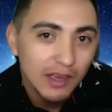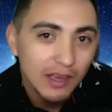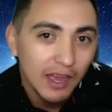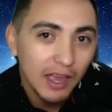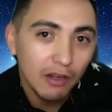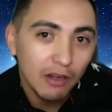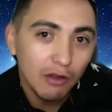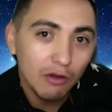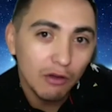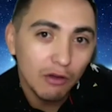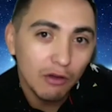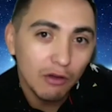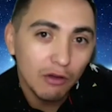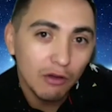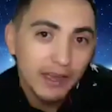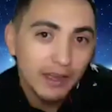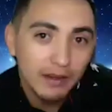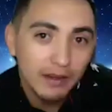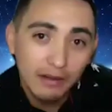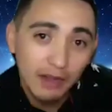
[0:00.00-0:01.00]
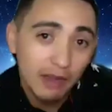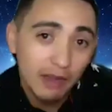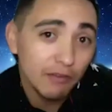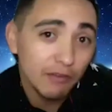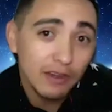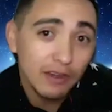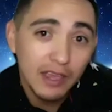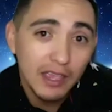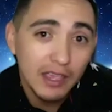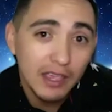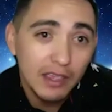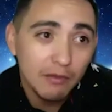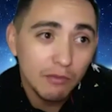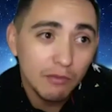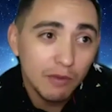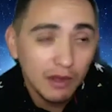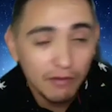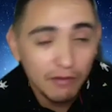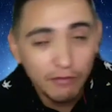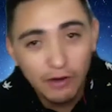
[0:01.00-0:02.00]
I know that every day
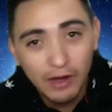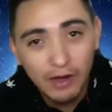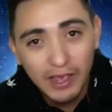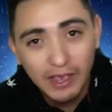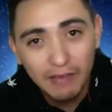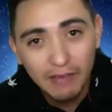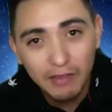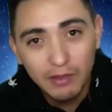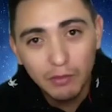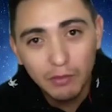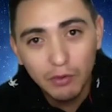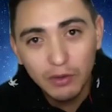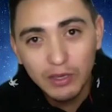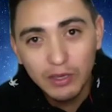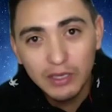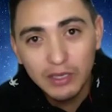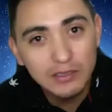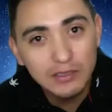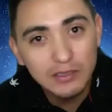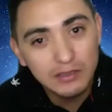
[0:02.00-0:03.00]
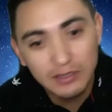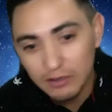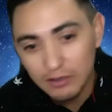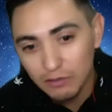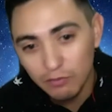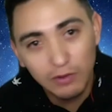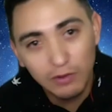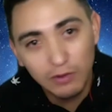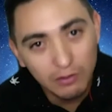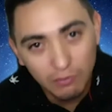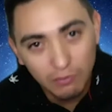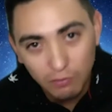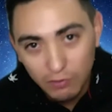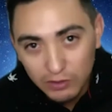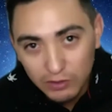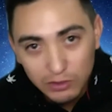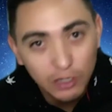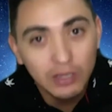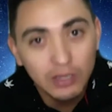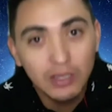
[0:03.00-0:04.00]
whenever I have the boys, like we
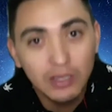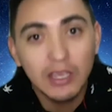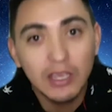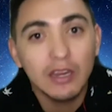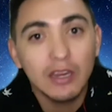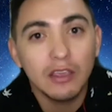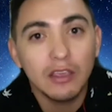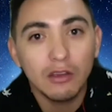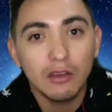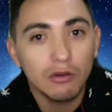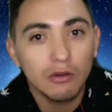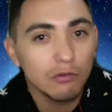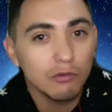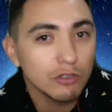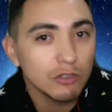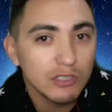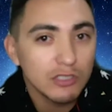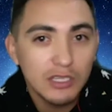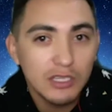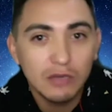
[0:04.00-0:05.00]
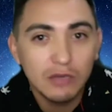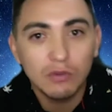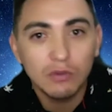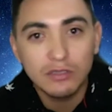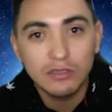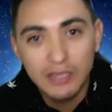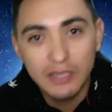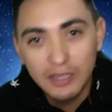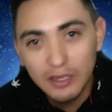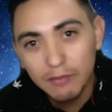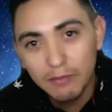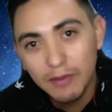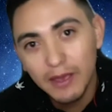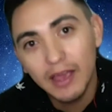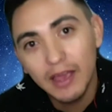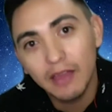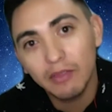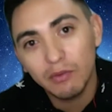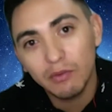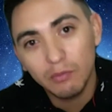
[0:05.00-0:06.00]
started getting in a routine. We'll take a
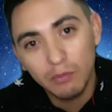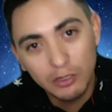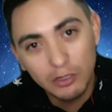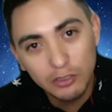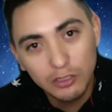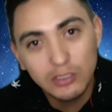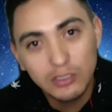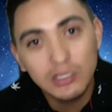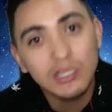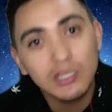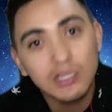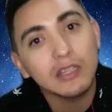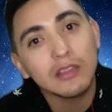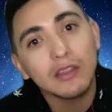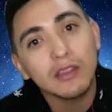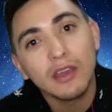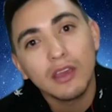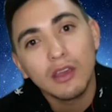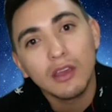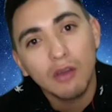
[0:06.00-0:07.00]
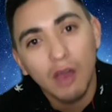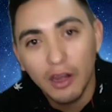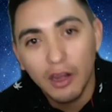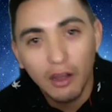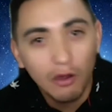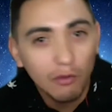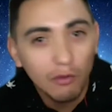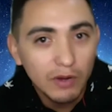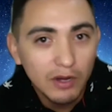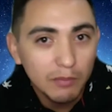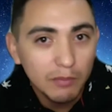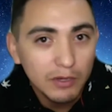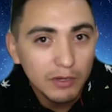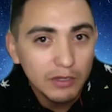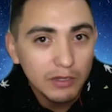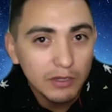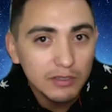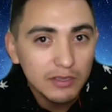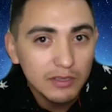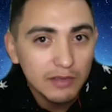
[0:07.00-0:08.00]
bath, we'll brush our teeth, and I'll read a
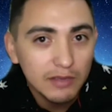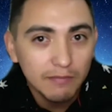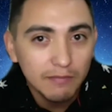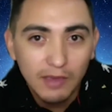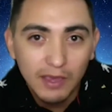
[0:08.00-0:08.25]
book to them.